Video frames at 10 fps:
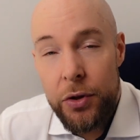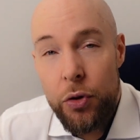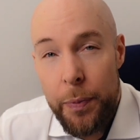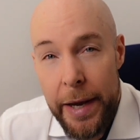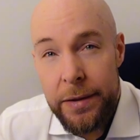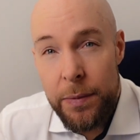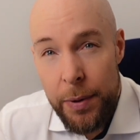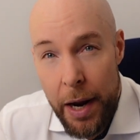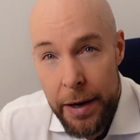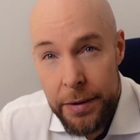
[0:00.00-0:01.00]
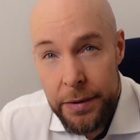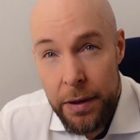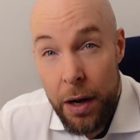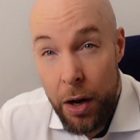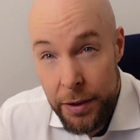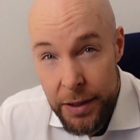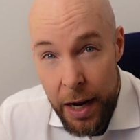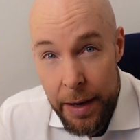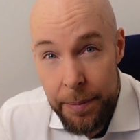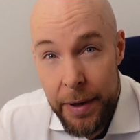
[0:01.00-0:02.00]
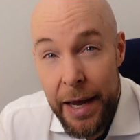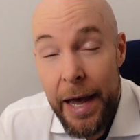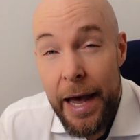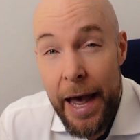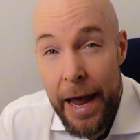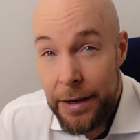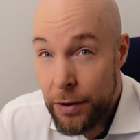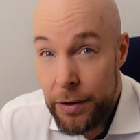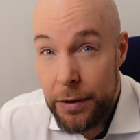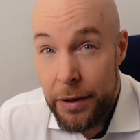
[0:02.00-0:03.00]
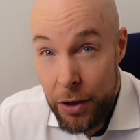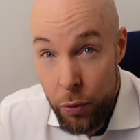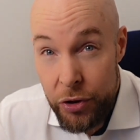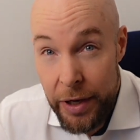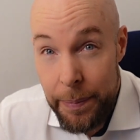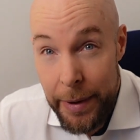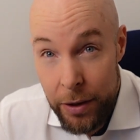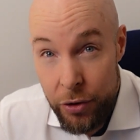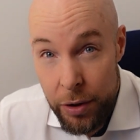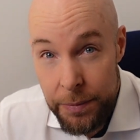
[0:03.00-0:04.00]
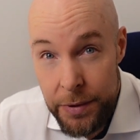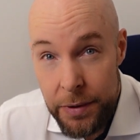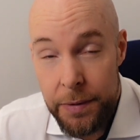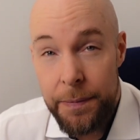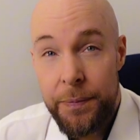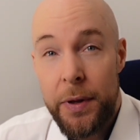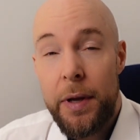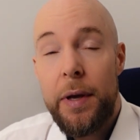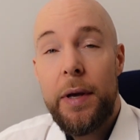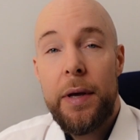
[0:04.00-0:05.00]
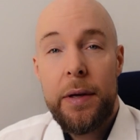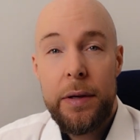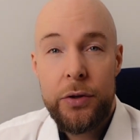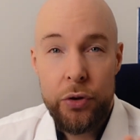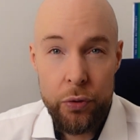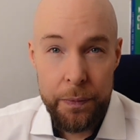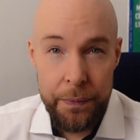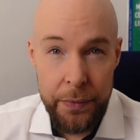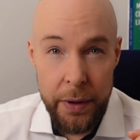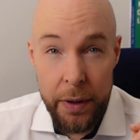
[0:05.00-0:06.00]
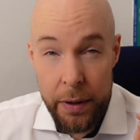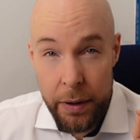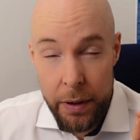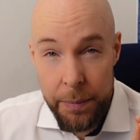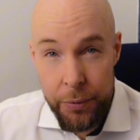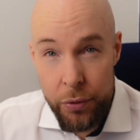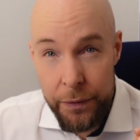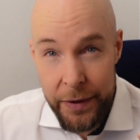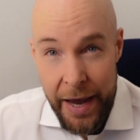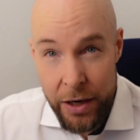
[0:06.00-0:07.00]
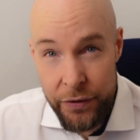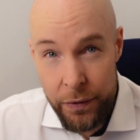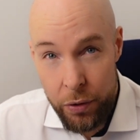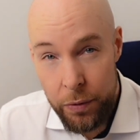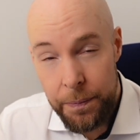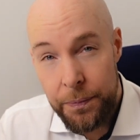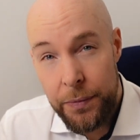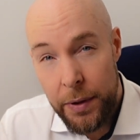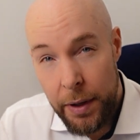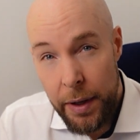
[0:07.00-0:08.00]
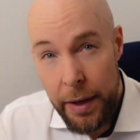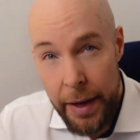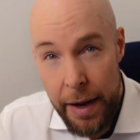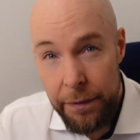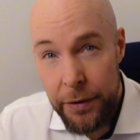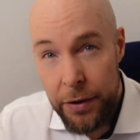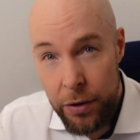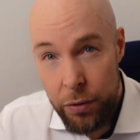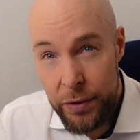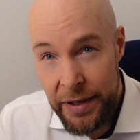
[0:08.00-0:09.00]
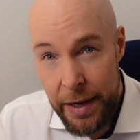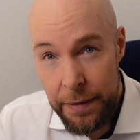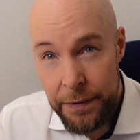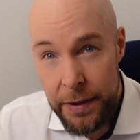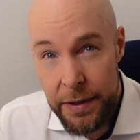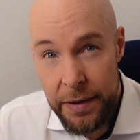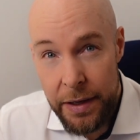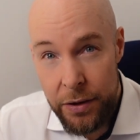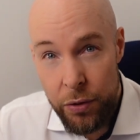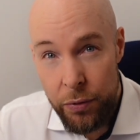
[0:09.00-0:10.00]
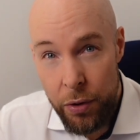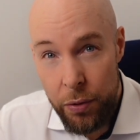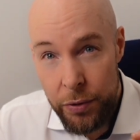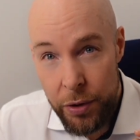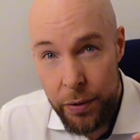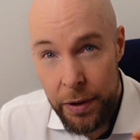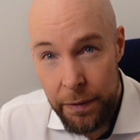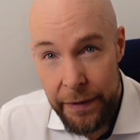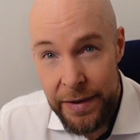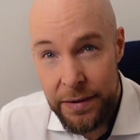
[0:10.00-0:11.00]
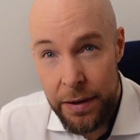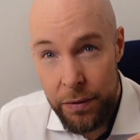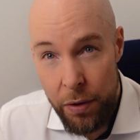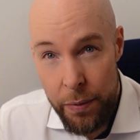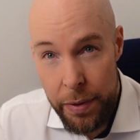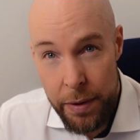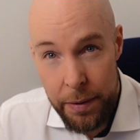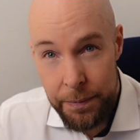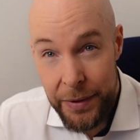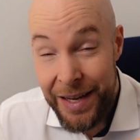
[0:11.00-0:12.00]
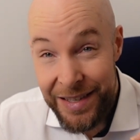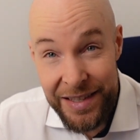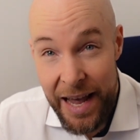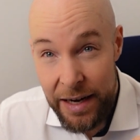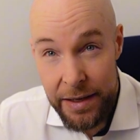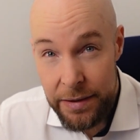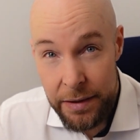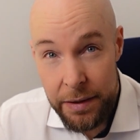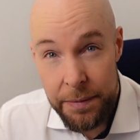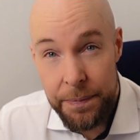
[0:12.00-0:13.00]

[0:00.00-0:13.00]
you pay suppliers on time and you can negotiate better terms. 2. Improved cash flow. Every euro saved is a euro you can invest in growth. It's that easy.